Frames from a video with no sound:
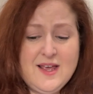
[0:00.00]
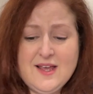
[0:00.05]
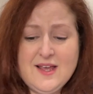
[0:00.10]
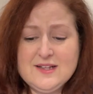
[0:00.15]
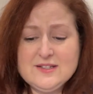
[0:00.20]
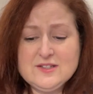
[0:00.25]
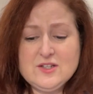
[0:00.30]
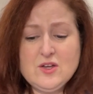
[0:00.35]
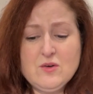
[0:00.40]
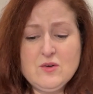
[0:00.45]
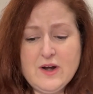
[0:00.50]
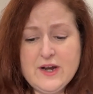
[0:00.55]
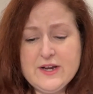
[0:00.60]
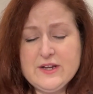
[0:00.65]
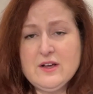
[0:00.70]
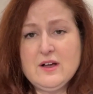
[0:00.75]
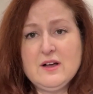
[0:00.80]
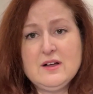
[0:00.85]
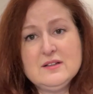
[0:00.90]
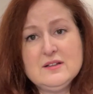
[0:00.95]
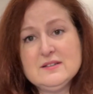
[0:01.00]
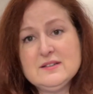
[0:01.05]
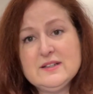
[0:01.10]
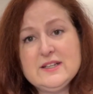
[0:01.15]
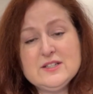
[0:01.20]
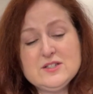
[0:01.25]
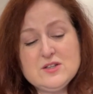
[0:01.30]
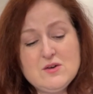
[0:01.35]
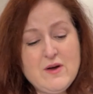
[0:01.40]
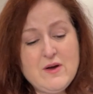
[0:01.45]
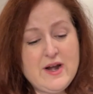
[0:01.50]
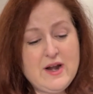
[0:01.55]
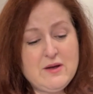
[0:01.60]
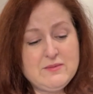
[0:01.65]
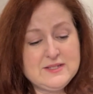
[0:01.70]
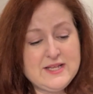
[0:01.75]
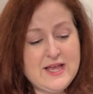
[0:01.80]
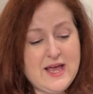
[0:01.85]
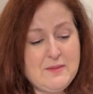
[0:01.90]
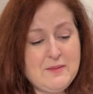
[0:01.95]
It's all right, y'all. It's all right. I
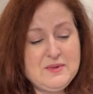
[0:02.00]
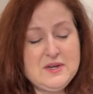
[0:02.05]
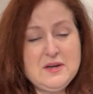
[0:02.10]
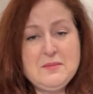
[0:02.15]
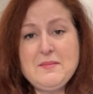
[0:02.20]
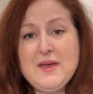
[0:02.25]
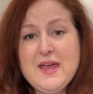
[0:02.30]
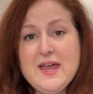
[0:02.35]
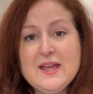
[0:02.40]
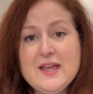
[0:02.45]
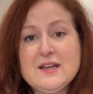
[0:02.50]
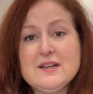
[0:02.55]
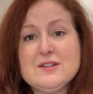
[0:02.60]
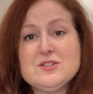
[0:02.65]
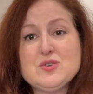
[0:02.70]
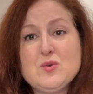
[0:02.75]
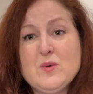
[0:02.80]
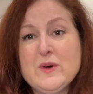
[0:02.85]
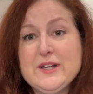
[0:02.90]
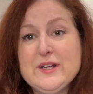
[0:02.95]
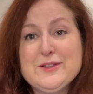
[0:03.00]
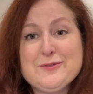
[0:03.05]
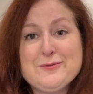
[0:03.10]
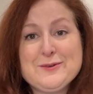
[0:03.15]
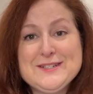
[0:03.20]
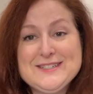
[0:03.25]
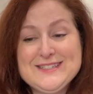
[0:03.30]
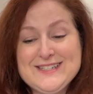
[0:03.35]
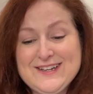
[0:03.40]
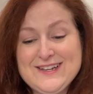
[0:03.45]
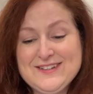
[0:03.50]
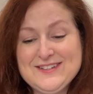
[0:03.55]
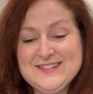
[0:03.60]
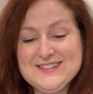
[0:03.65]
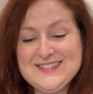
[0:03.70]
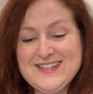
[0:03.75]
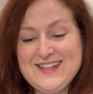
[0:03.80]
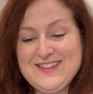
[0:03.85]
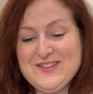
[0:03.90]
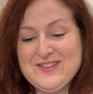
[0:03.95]
was happy to make 23
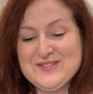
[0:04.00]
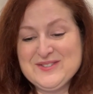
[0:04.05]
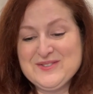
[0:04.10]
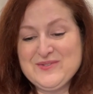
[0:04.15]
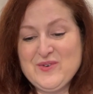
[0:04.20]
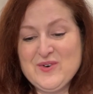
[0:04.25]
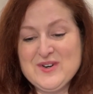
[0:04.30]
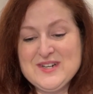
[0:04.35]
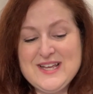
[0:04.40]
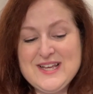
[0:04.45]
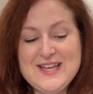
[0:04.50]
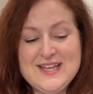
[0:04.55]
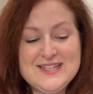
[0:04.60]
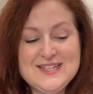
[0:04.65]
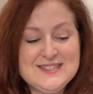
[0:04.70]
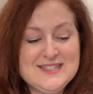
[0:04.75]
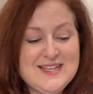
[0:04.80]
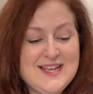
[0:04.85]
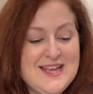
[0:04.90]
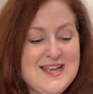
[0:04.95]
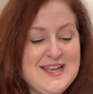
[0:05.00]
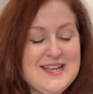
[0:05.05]
sales in those 4 days.